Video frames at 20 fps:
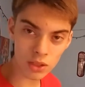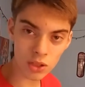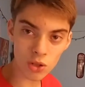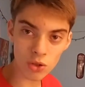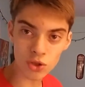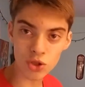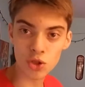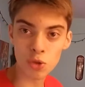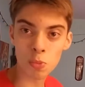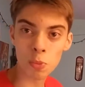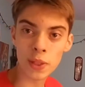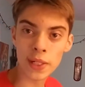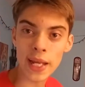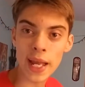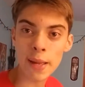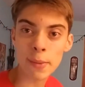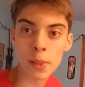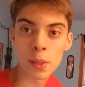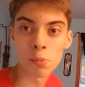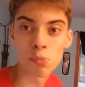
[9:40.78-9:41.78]
called Super
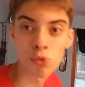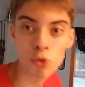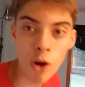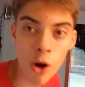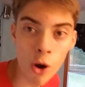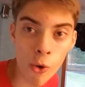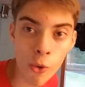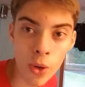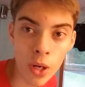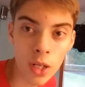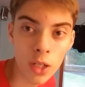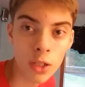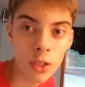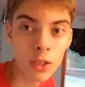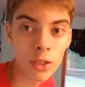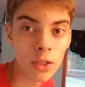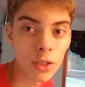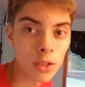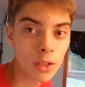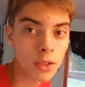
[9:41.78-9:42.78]
Gaming Bro?
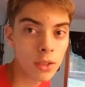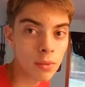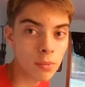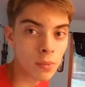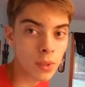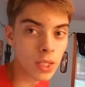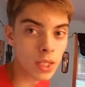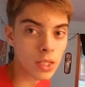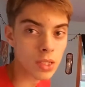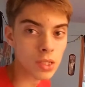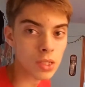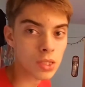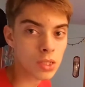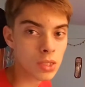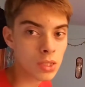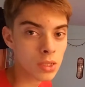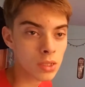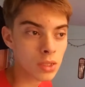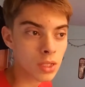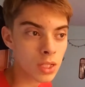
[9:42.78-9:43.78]

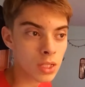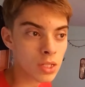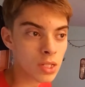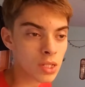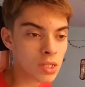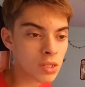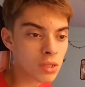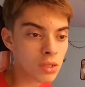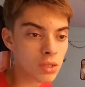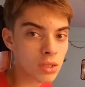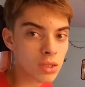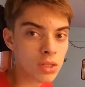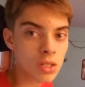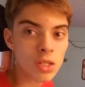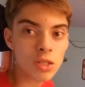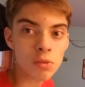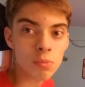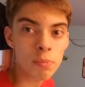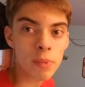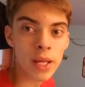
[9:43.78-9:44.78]
Because it's just it's
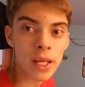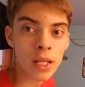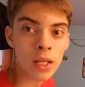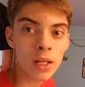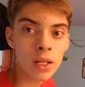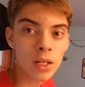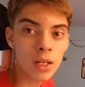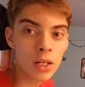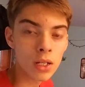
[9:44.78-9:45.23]
just me.